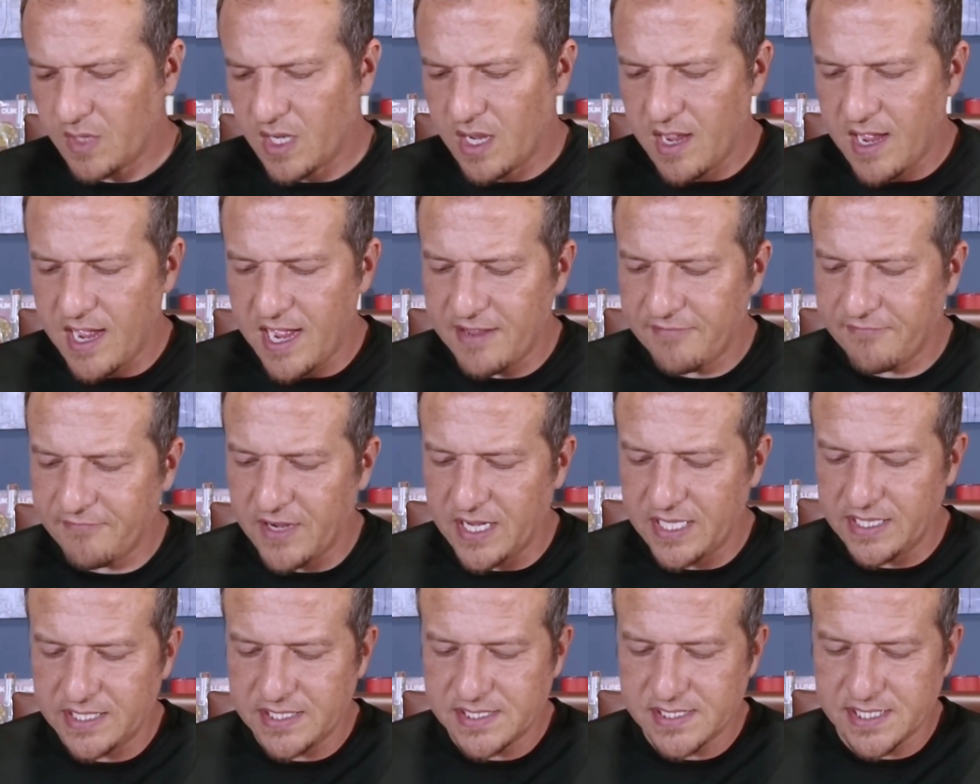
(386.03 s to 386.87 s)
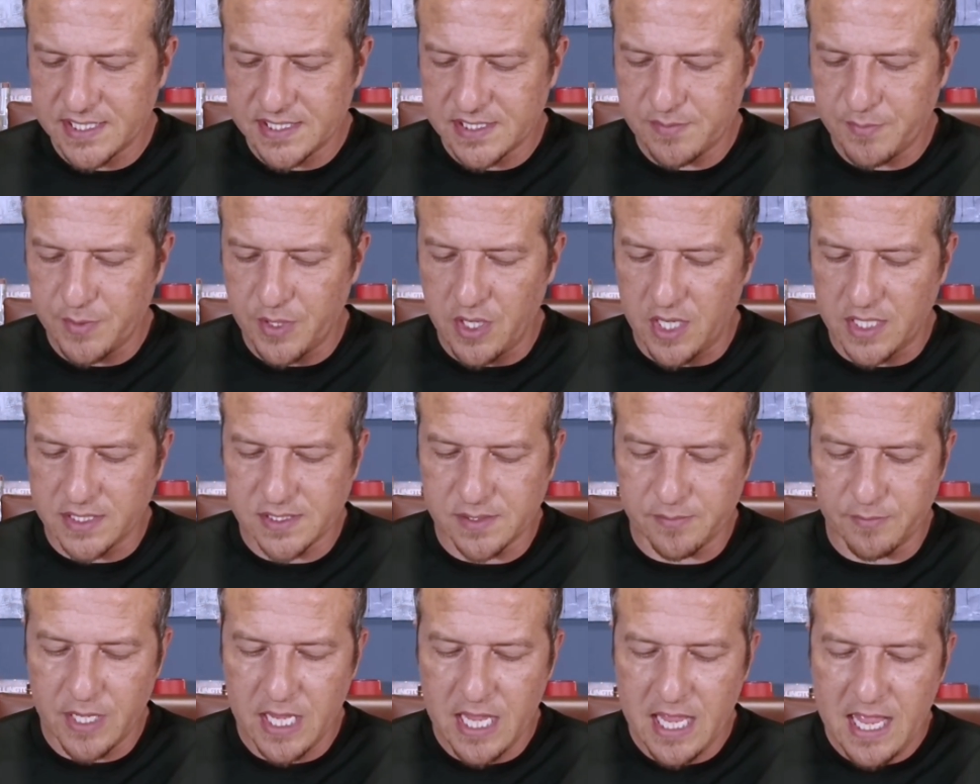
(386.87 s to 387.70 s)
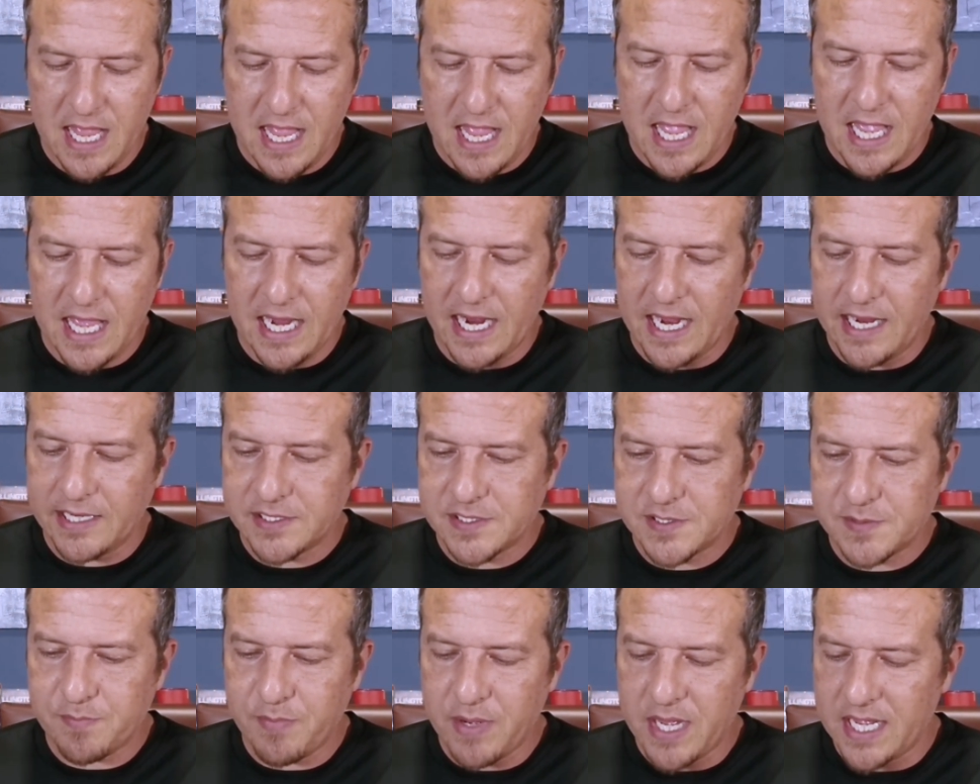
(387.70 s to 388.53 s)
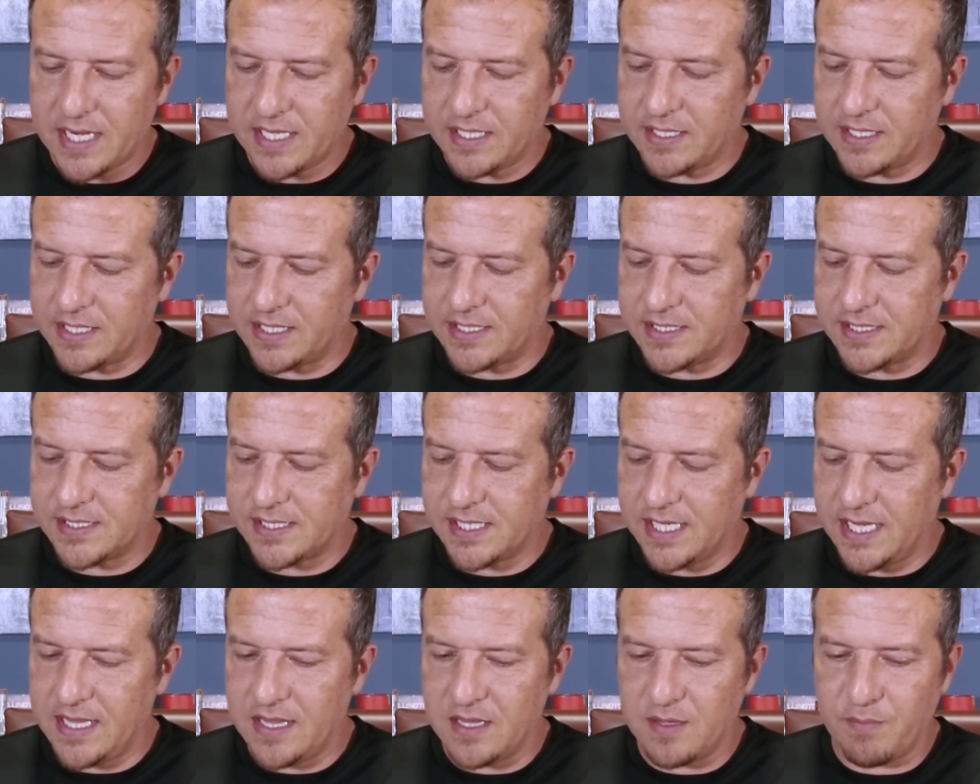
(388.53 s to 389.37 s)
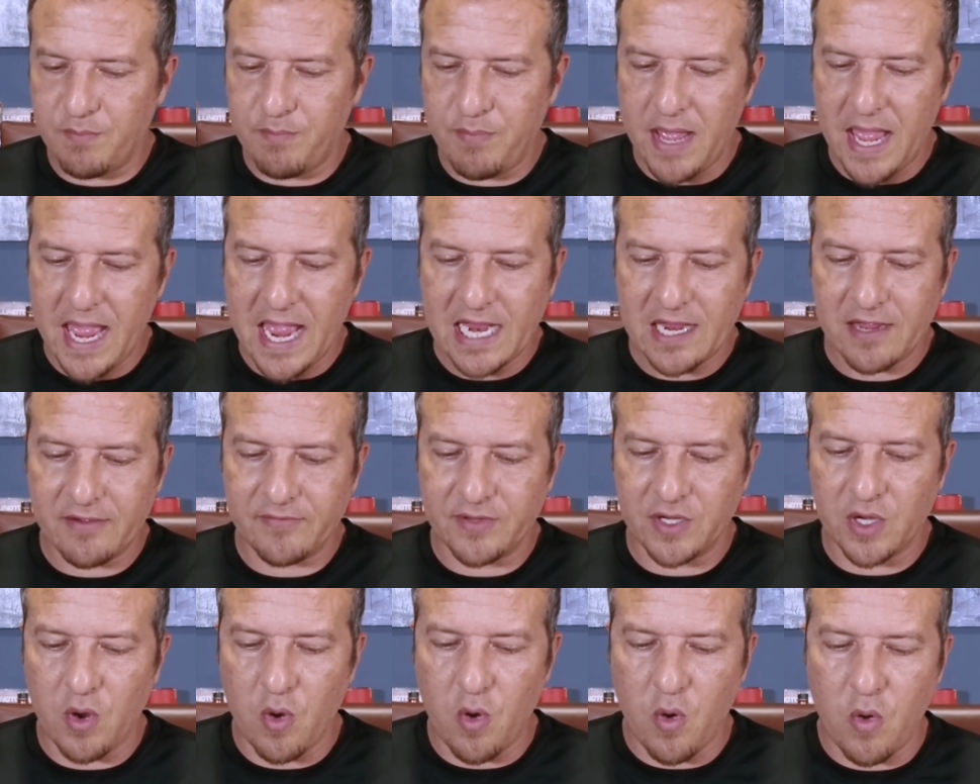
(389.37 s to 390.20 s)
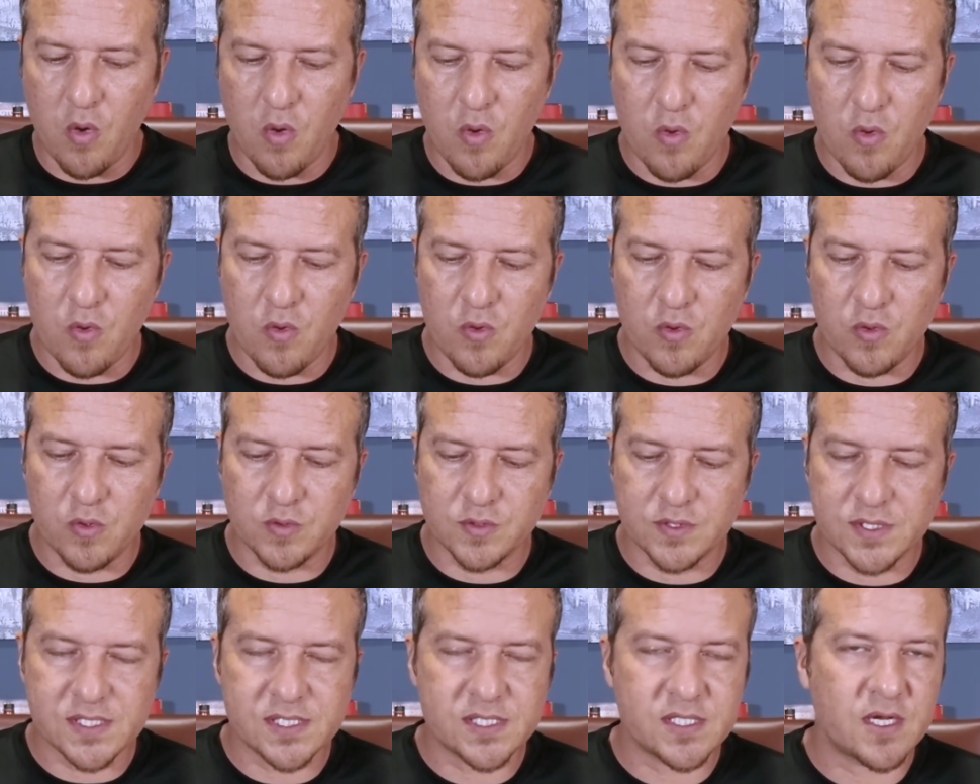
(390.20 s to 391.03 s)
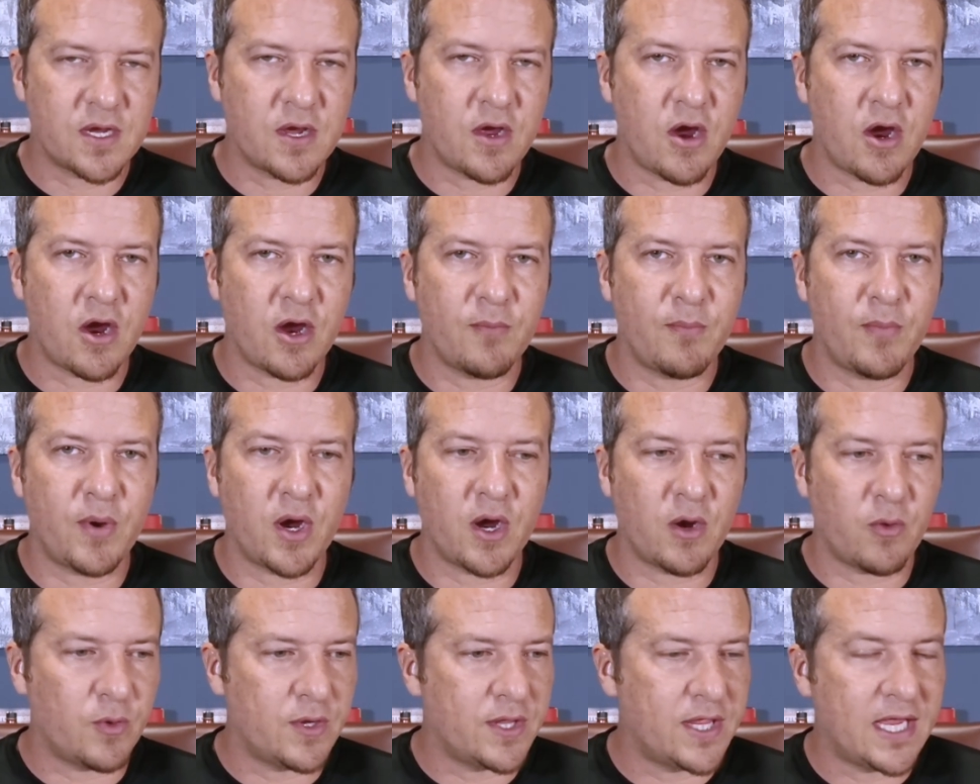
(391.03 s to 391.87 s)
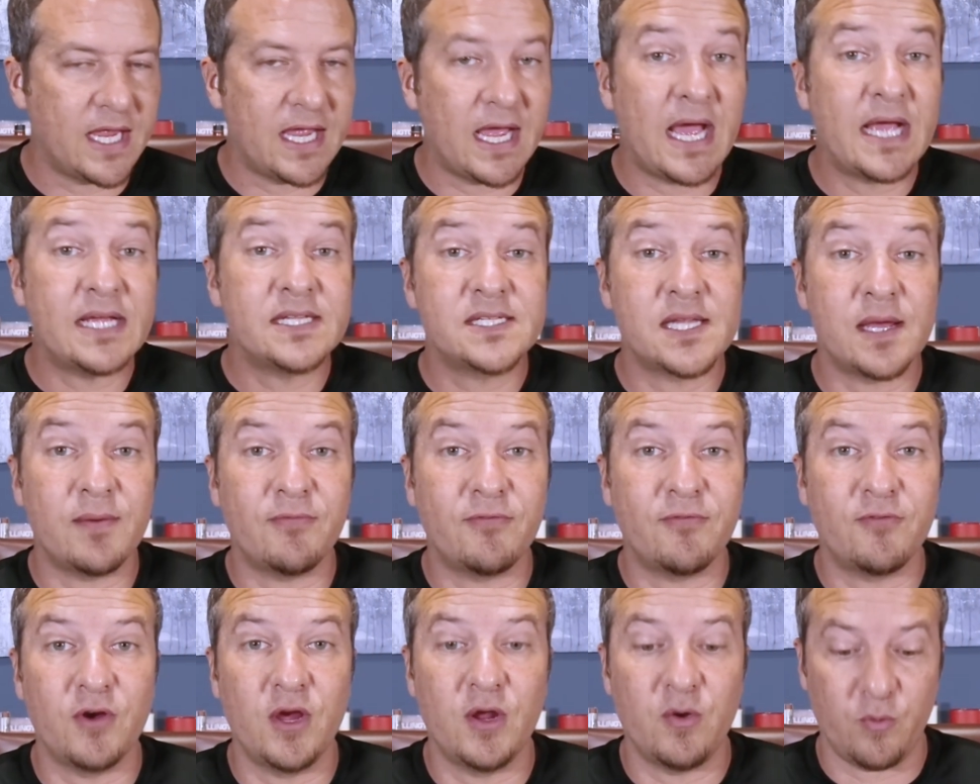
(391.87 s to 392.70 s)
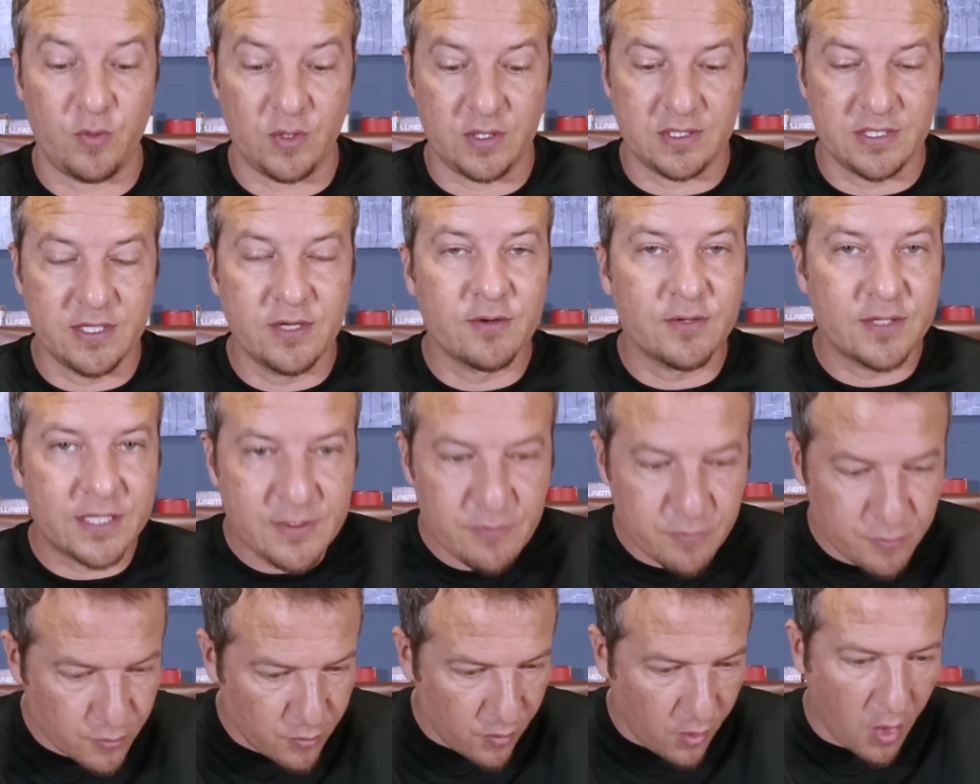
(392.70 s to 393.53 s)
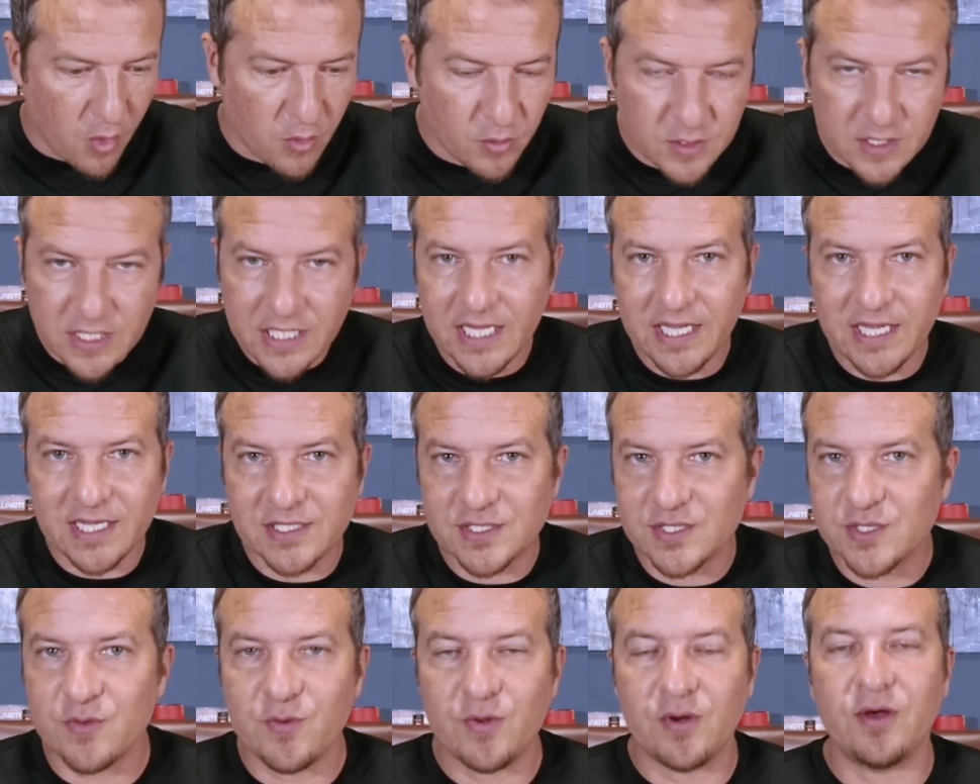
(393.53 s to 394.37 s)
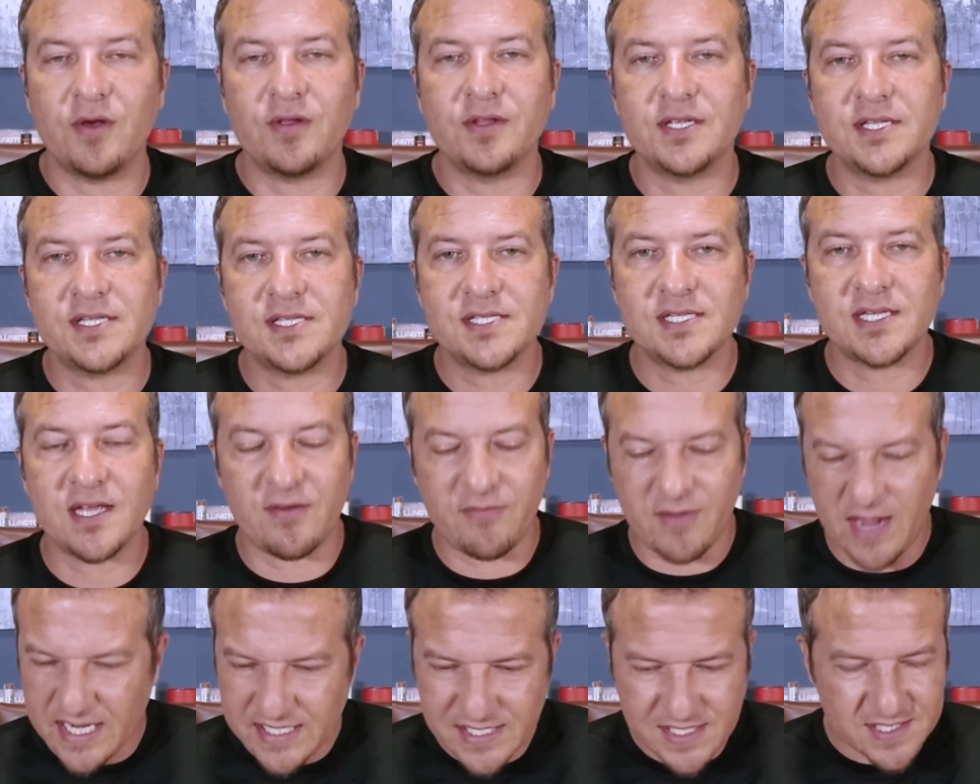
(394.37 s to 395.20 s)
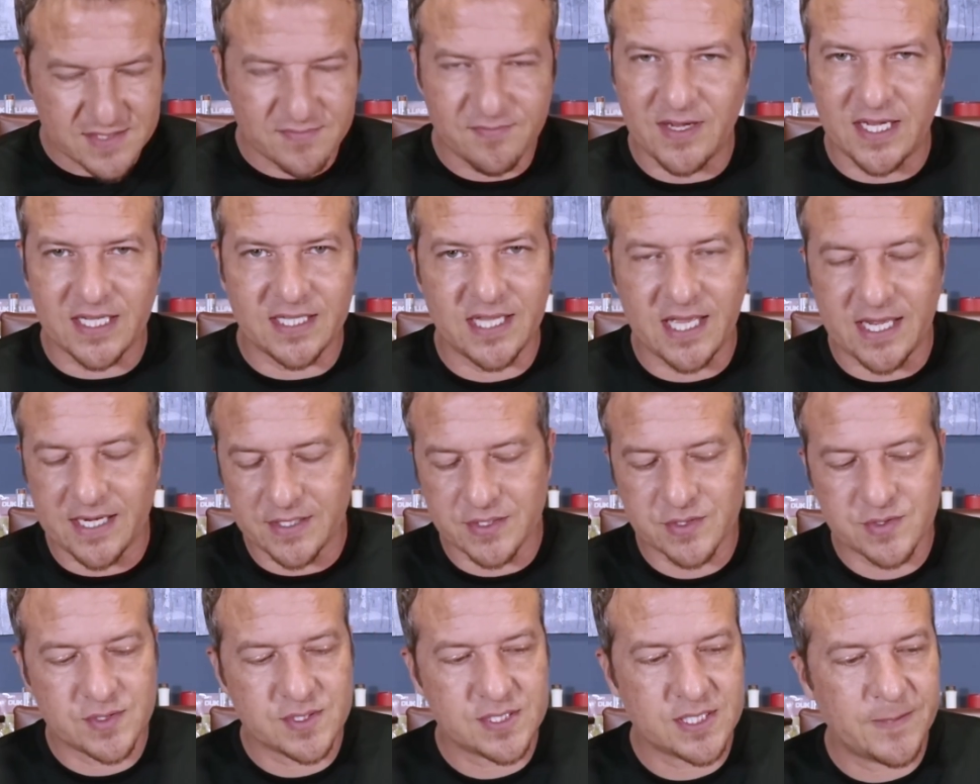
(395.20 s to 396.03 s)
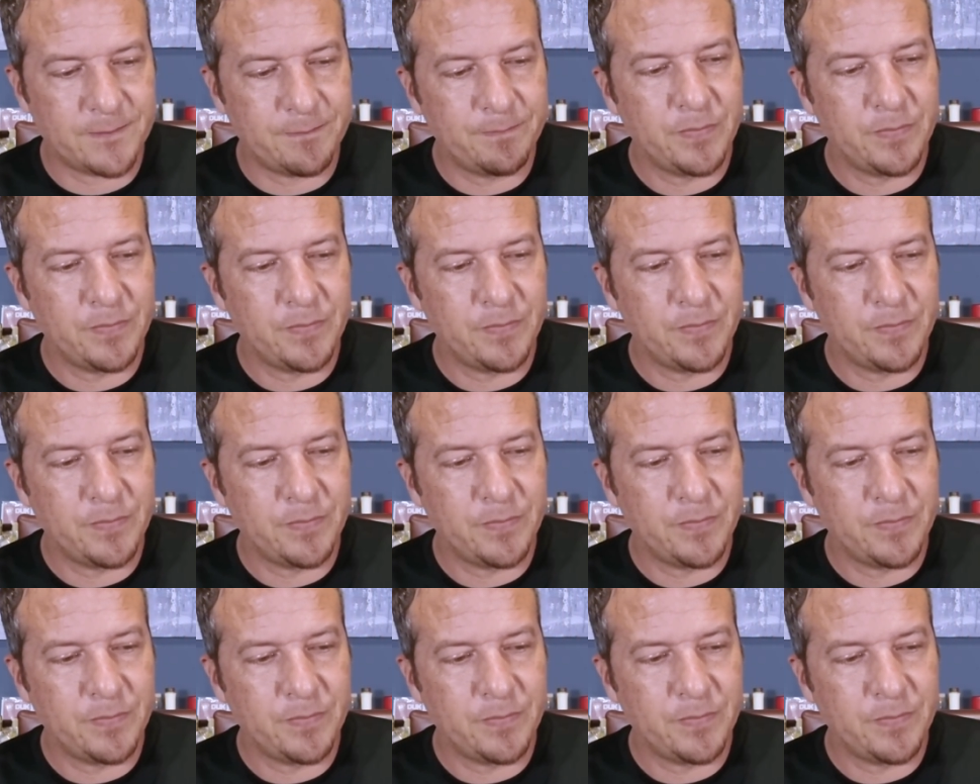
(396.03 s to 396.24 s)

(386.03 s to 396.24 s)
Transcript: I find these things to be awesome. And I spotted this in the back of an old cigar bar where the guys up front were literally rolling and doing all this stuff. I just find that interesting.